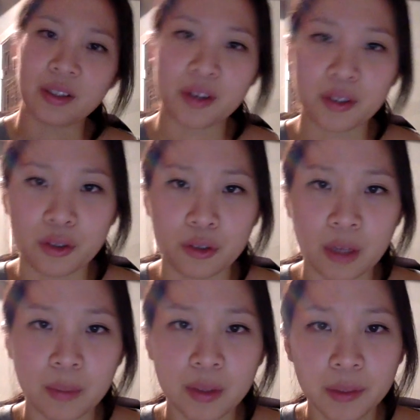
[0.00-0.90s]
called
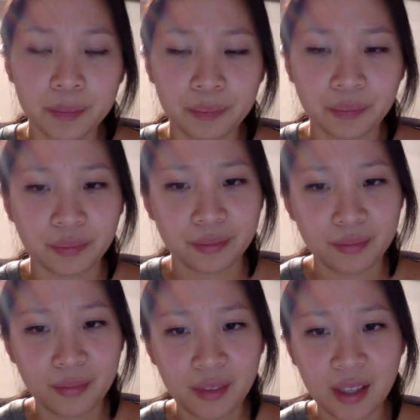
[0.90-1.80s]
tremolo,
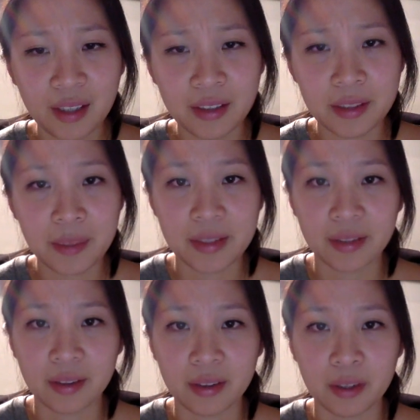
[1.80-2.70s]
and it's
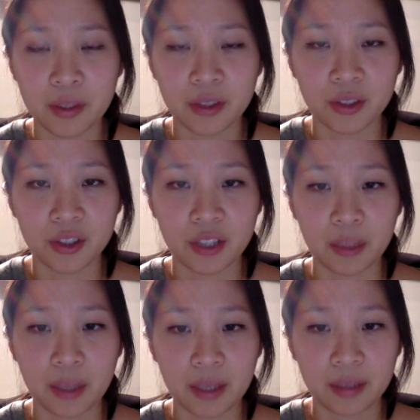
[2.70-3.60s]
basically the original shake
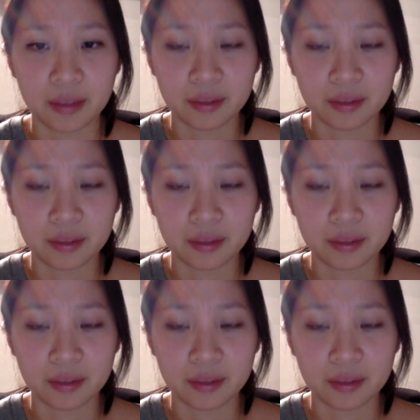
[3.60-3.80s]
weight.